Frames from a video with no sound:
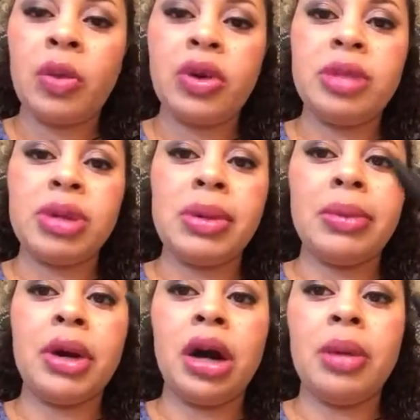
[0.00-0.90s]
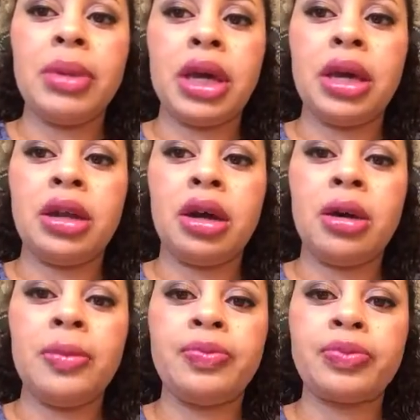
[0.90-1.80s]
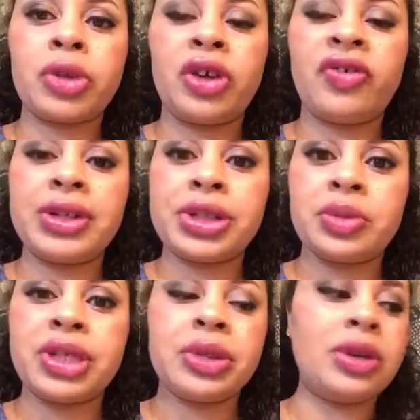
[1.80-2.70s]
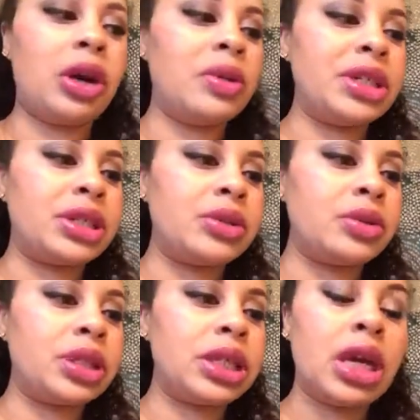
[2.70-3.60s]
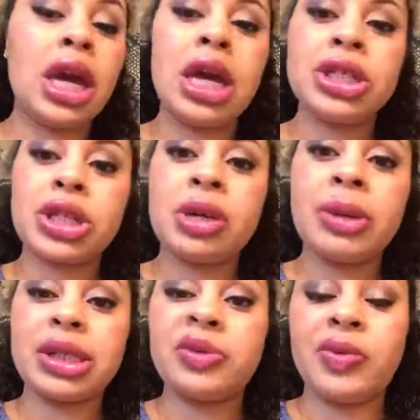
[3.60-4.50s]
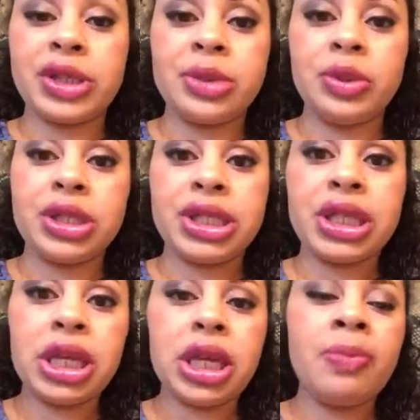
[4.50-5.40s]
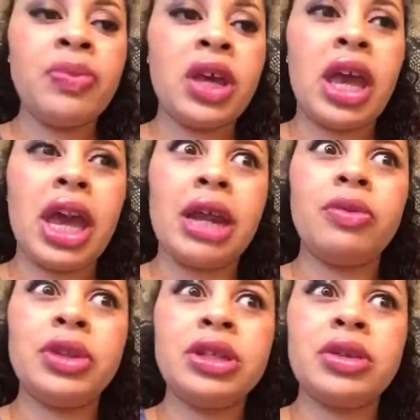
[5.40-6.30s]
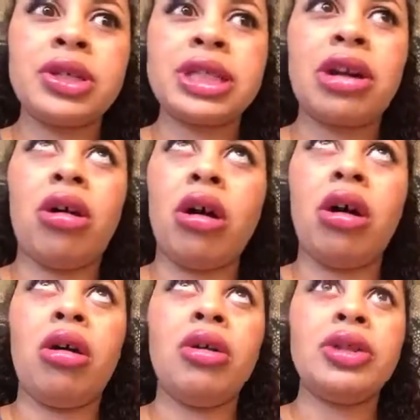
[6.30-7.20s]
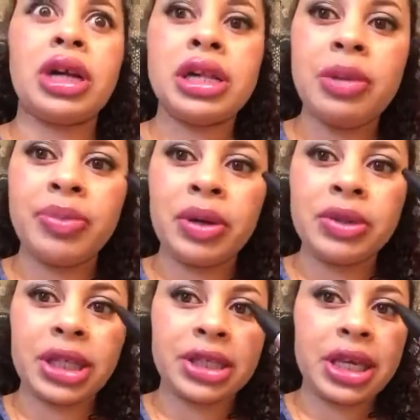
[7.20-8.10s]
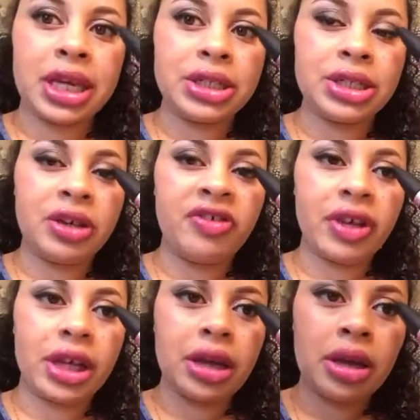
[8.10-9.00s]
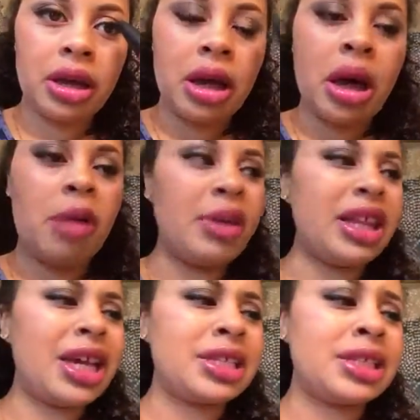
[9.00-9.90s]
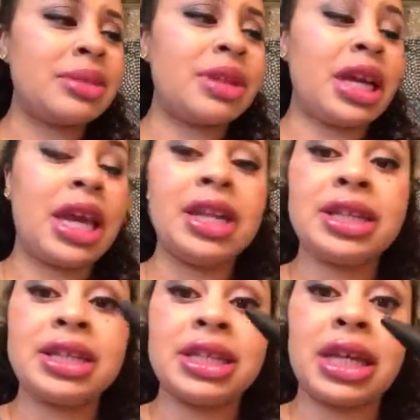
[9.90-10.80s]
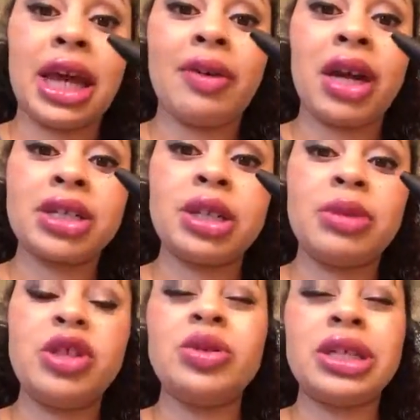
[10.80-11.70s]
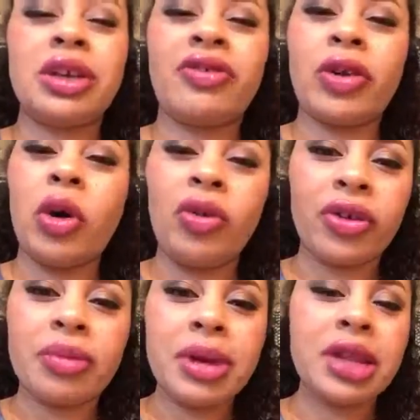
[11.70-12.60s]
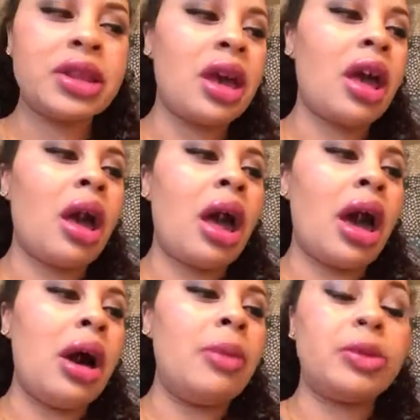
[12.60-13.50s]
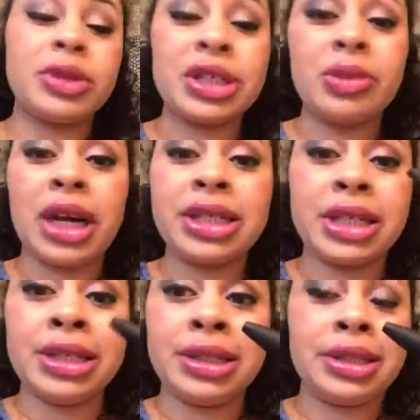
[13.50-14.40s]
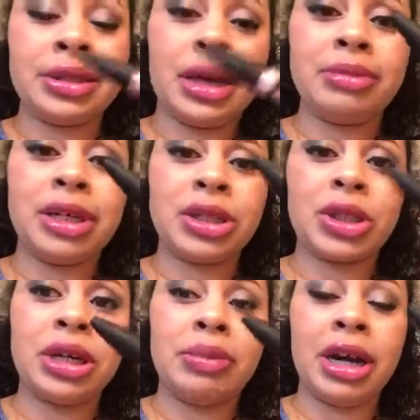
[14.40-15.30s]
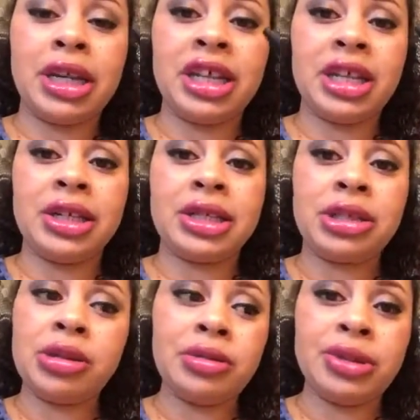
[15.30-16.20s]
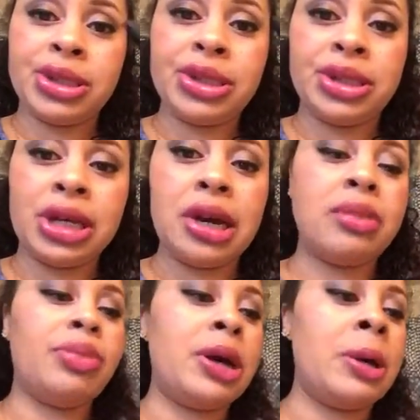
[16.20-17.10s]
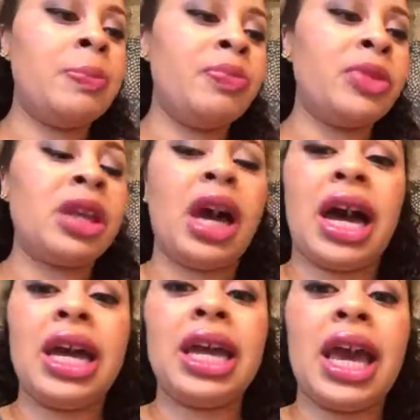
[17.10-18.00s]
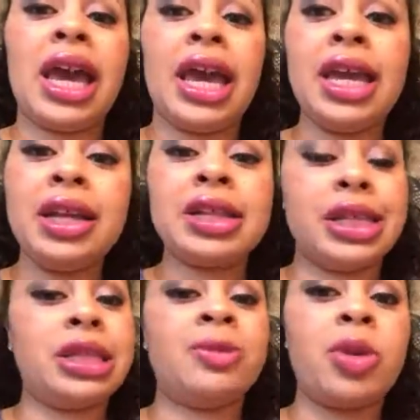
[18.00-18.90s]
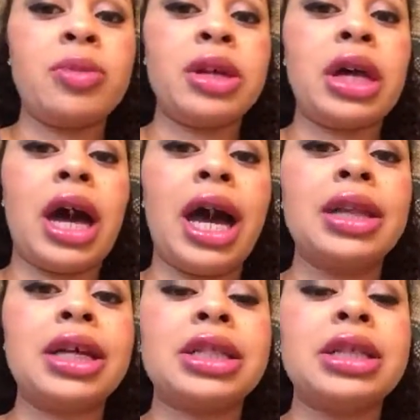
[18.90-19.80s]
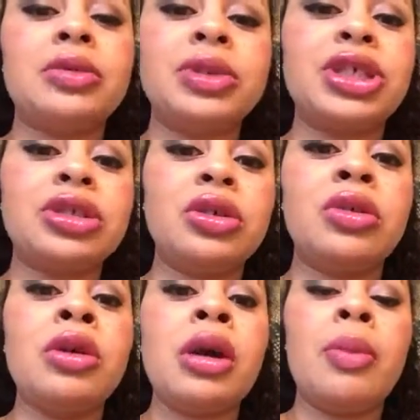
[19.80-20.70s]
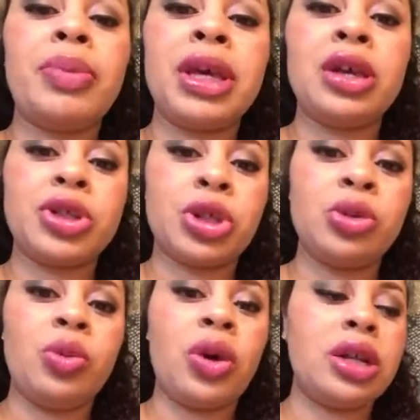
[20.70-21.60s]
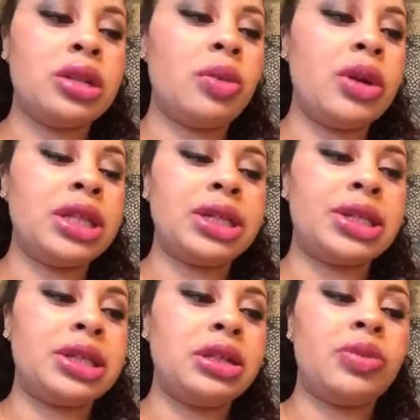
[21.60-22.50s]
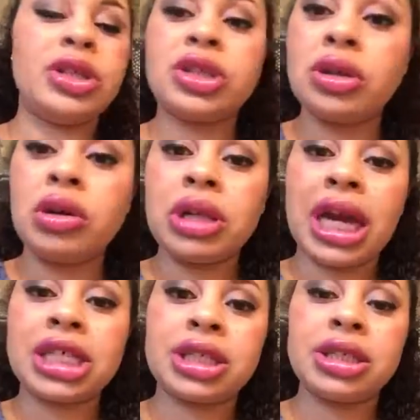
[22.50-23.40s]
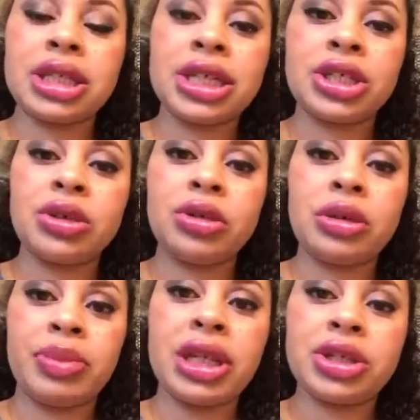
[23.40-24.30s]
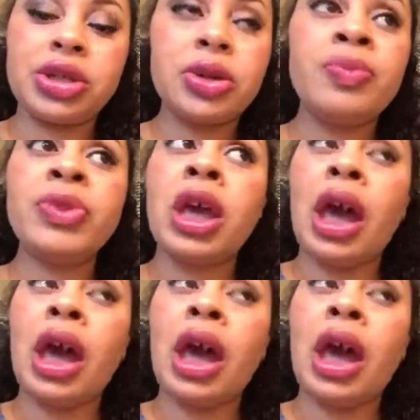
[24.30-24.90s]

when me and my mom and her friend Teresa, we all went to the Cherry Blossom Festival in the city, and I really noticed that all the clumping was at the edge of, like, my lashes. I'm like, I hate this thing. I've actually been using it for over a month. The reason why is because I'm not trying to buy anything until this is done, but I hate this formula. I like the original pink tube one, the one that's the original Lash Sensational, the pink tube.